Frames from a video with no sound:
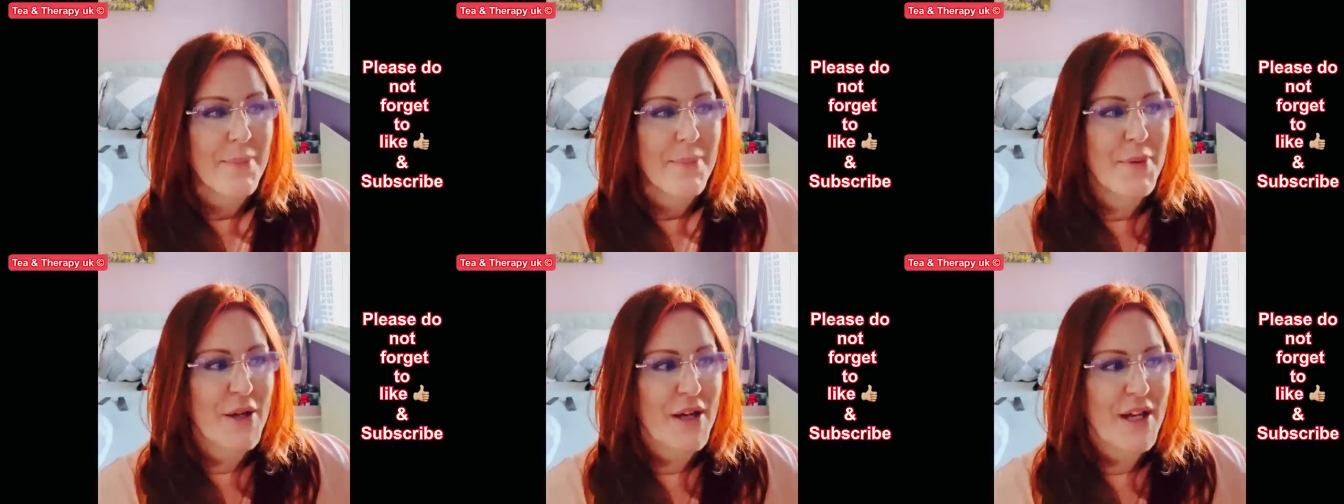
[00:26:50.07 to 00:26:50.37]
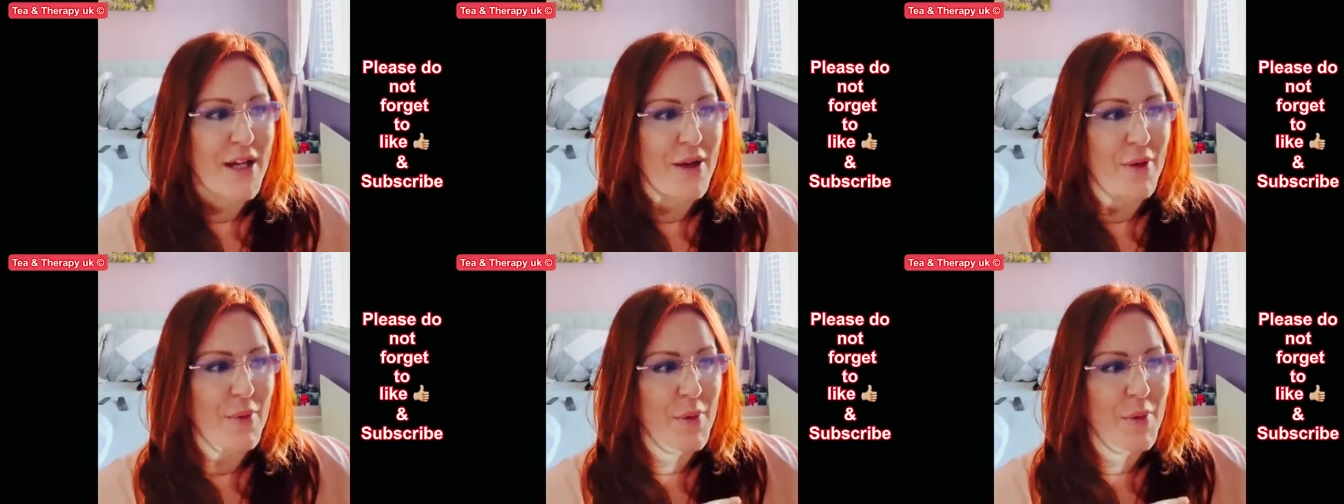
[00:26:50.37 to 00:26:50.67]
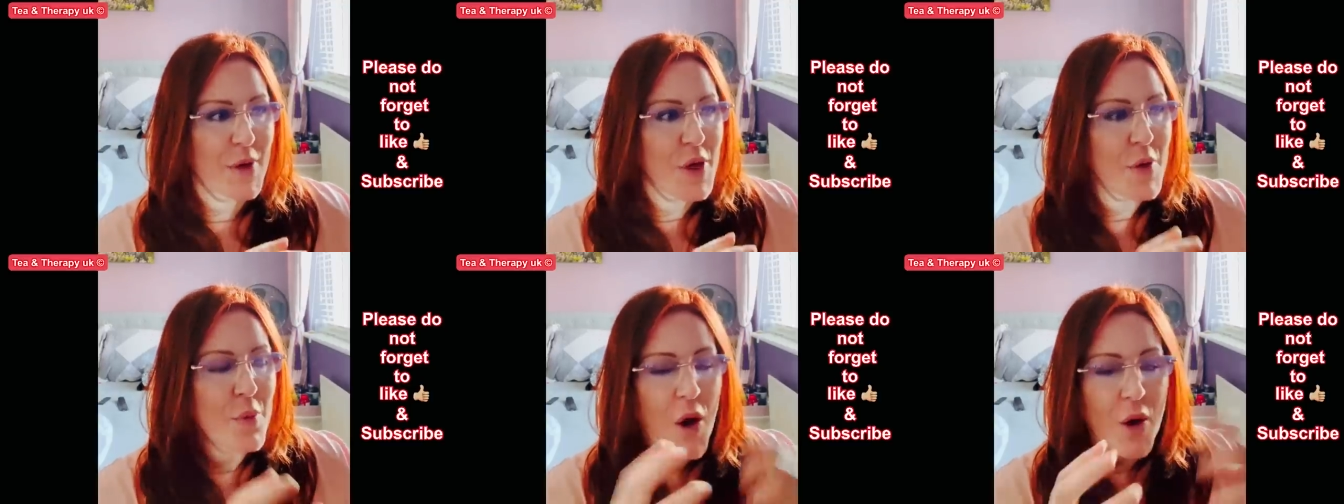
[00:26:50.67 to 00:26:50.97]
but it,
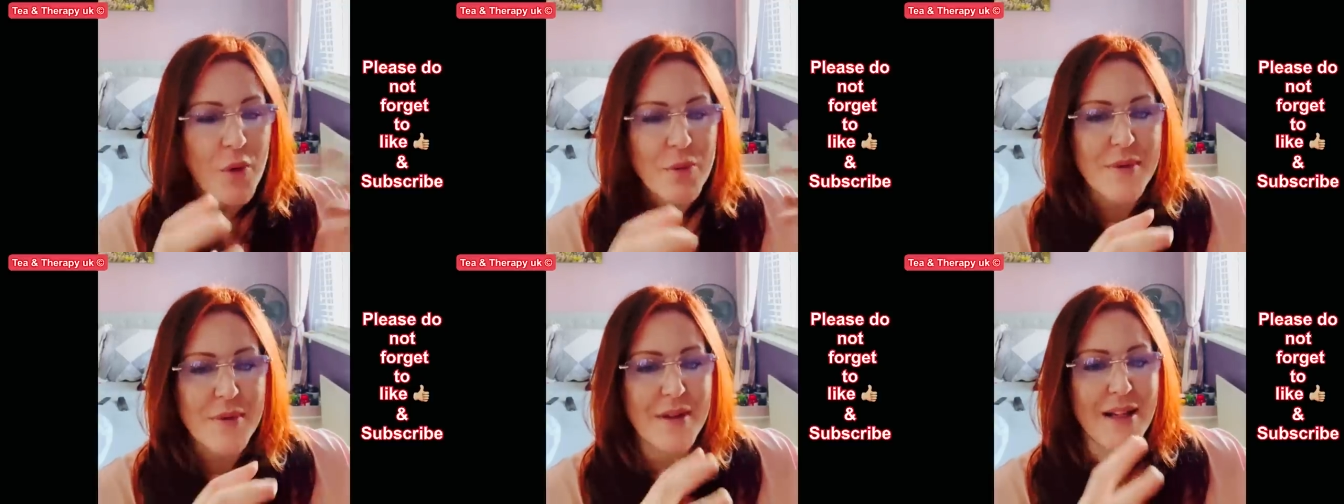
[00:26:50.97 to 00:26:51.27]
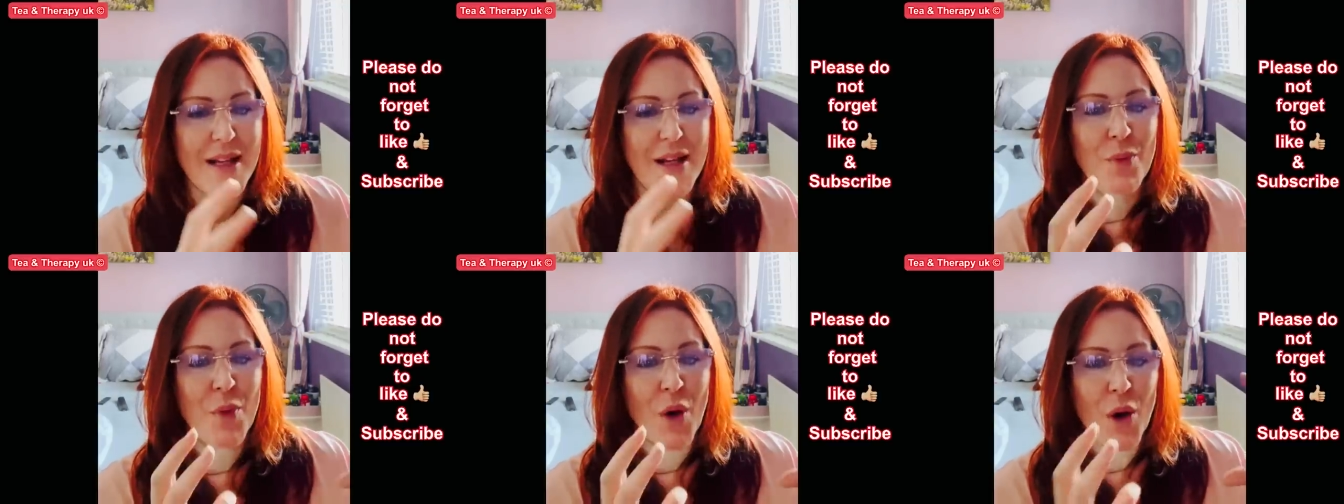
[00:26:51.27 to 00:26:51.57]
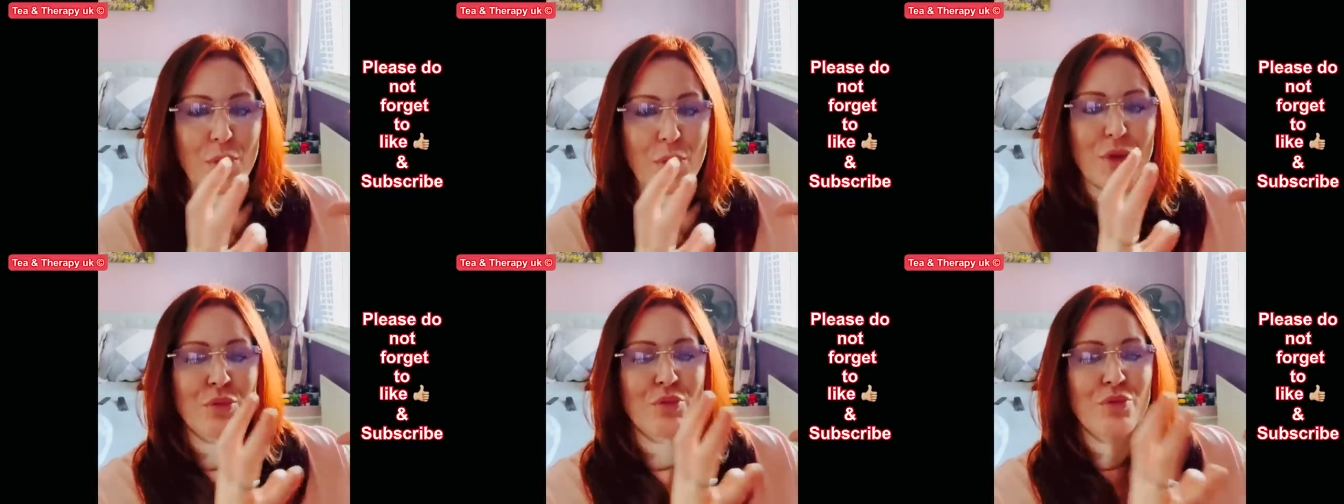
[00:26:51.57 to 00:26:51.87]
you won't, it
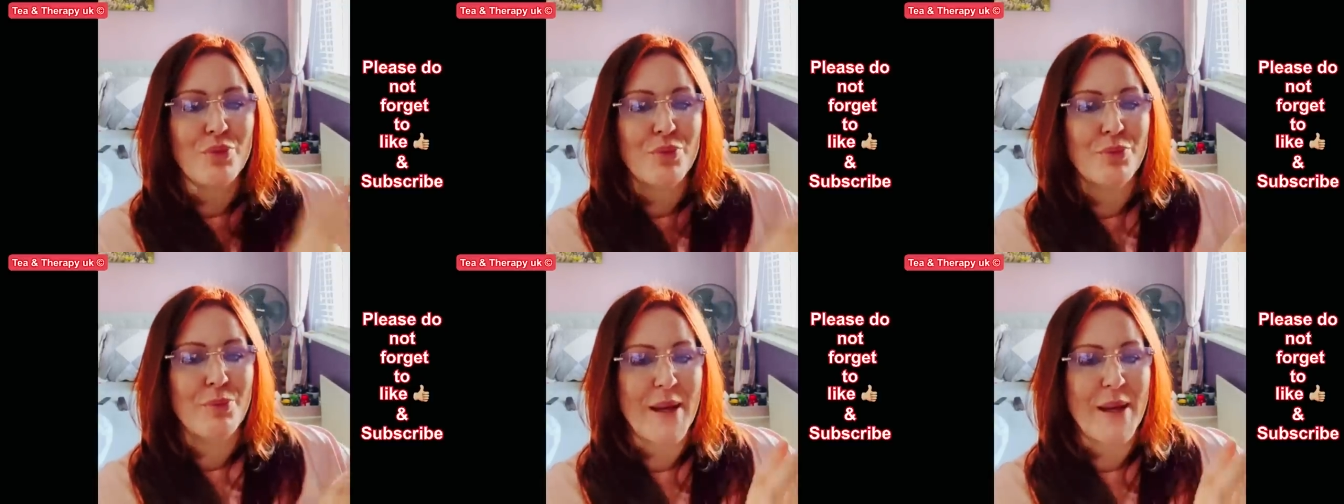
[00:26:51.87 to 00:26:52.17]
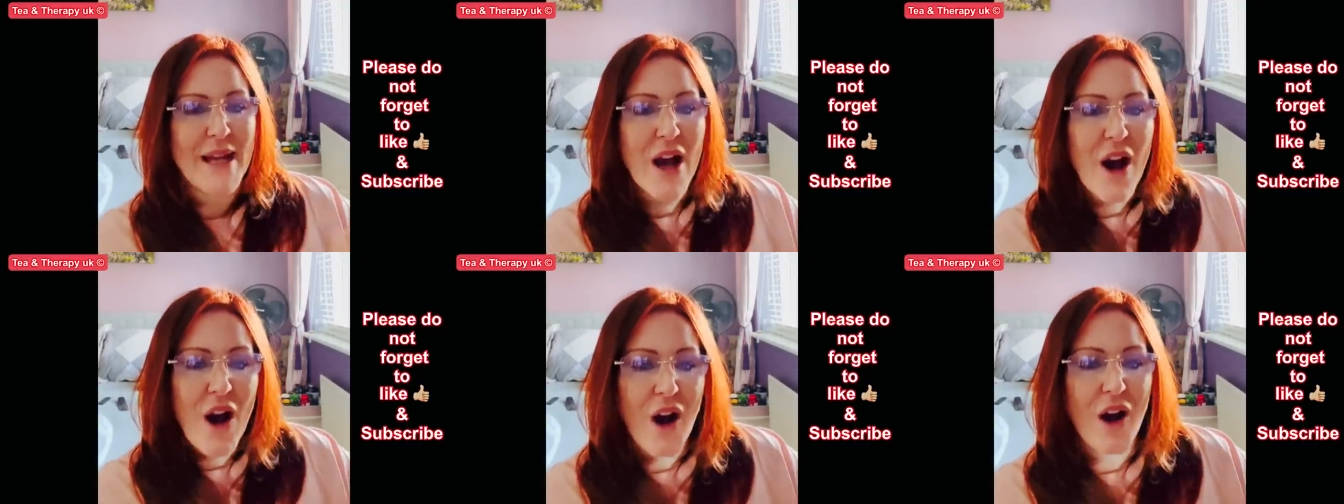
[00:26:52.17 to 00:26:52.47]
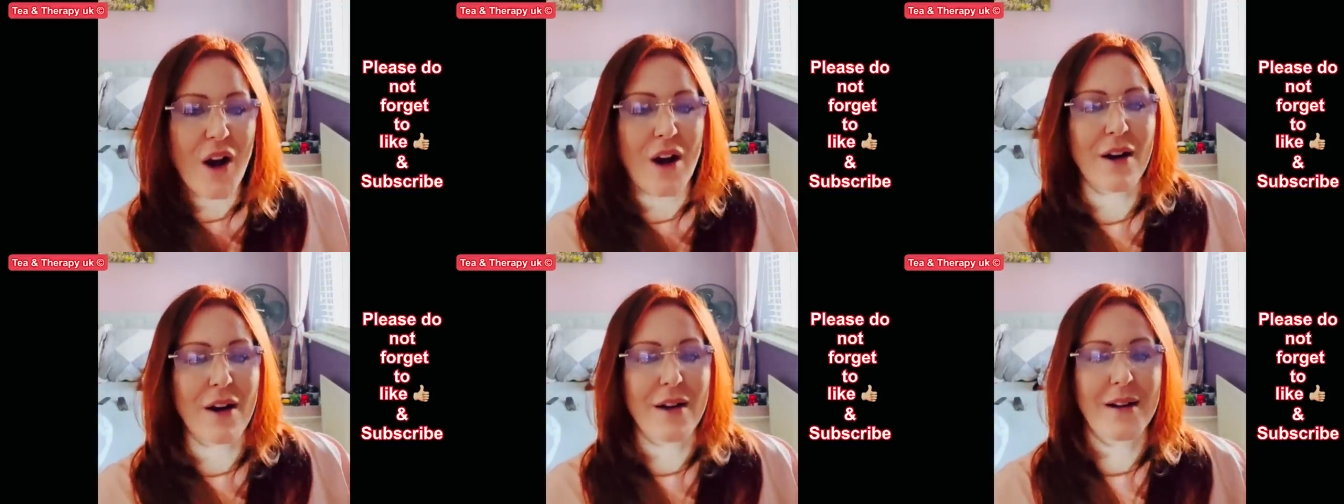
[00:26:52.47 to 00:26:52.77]
won't be
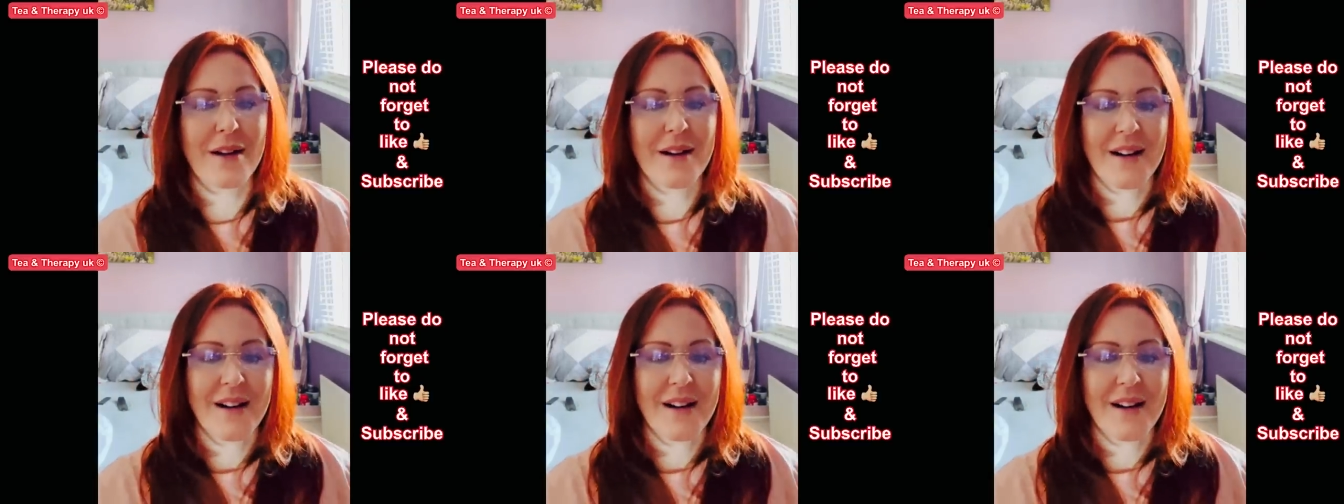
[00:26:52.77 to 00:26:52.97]
her.